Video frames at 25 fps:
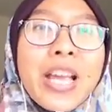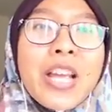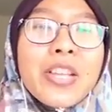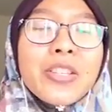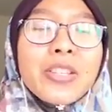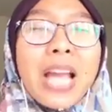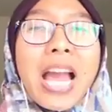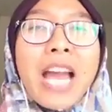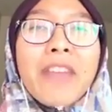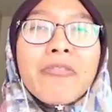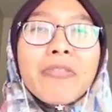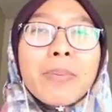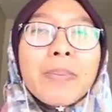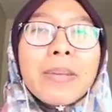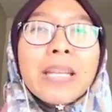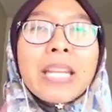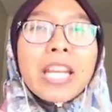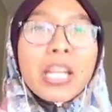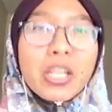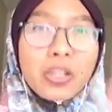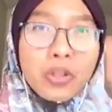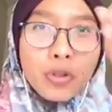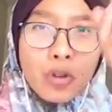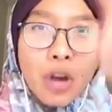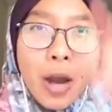So
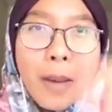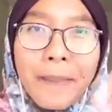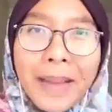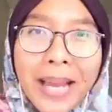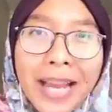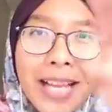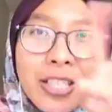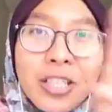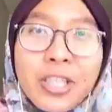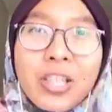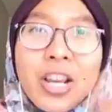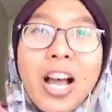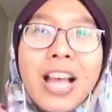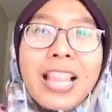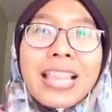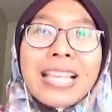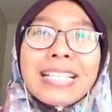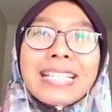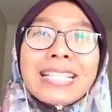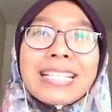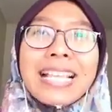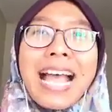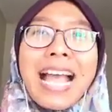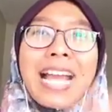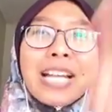everybody, drop me a
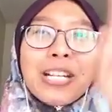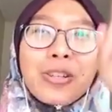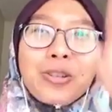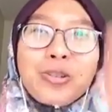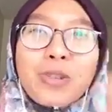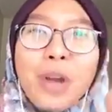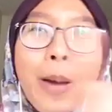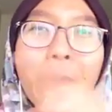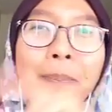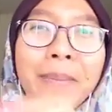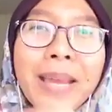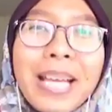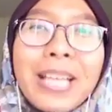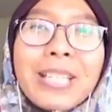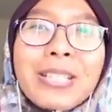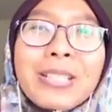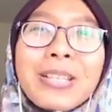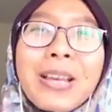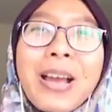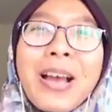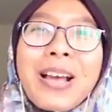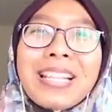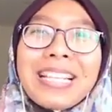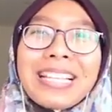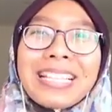dollar sign. Drop me a
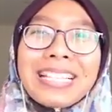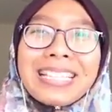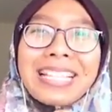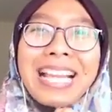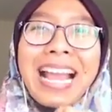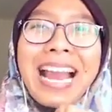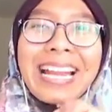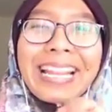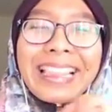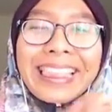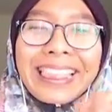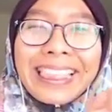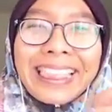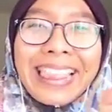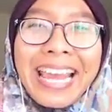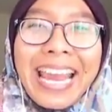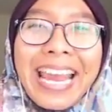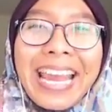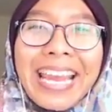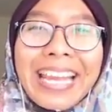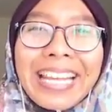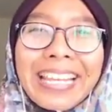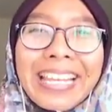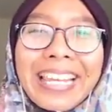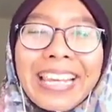dollar sign.
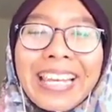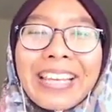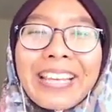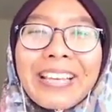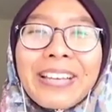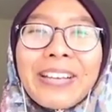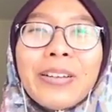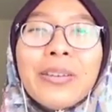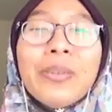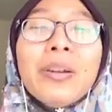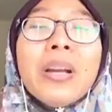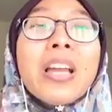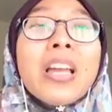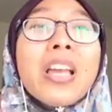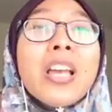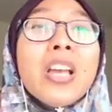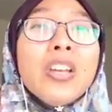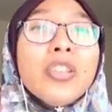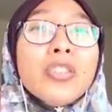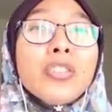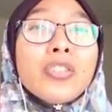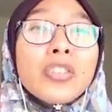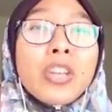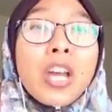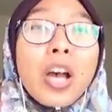Thank you.
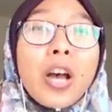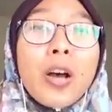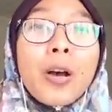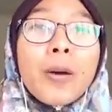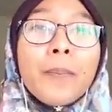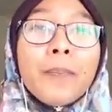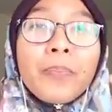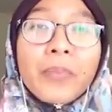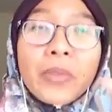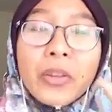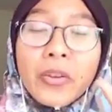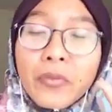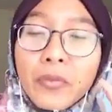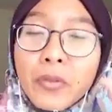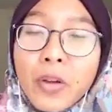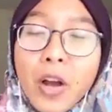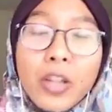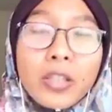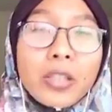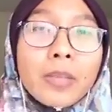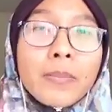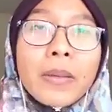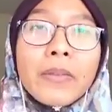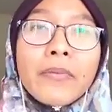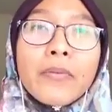So you've
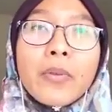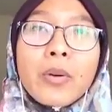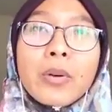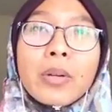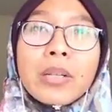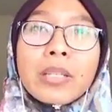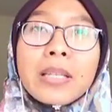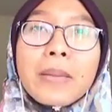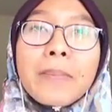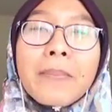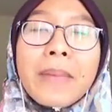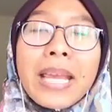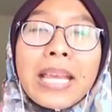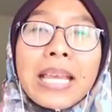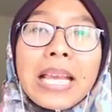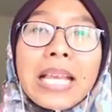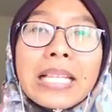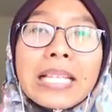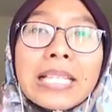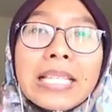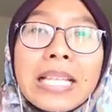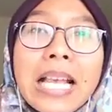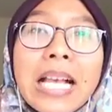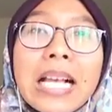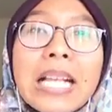got to be focused on
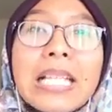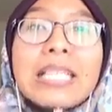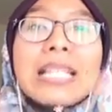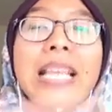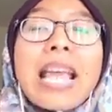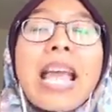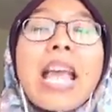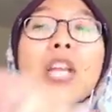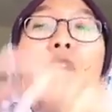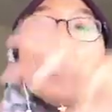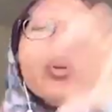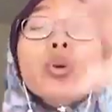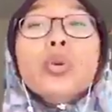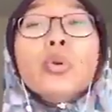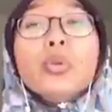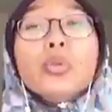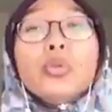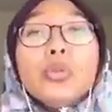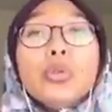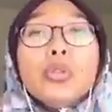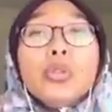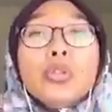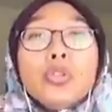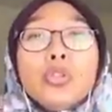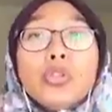making sales. And who
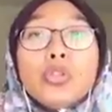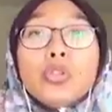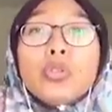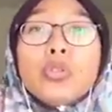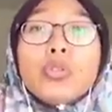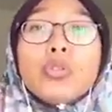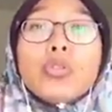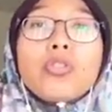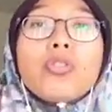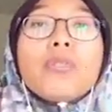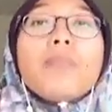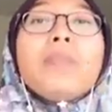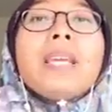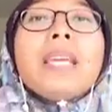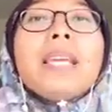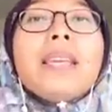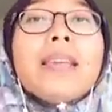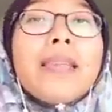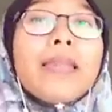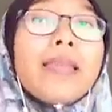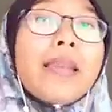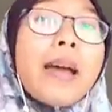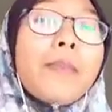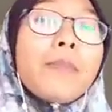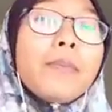do you choose to be
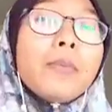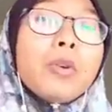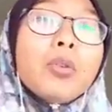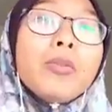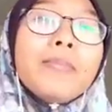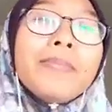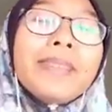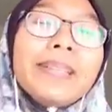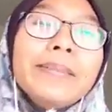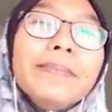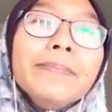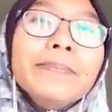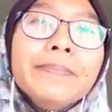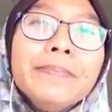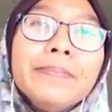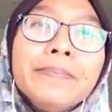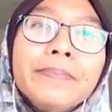in that moment?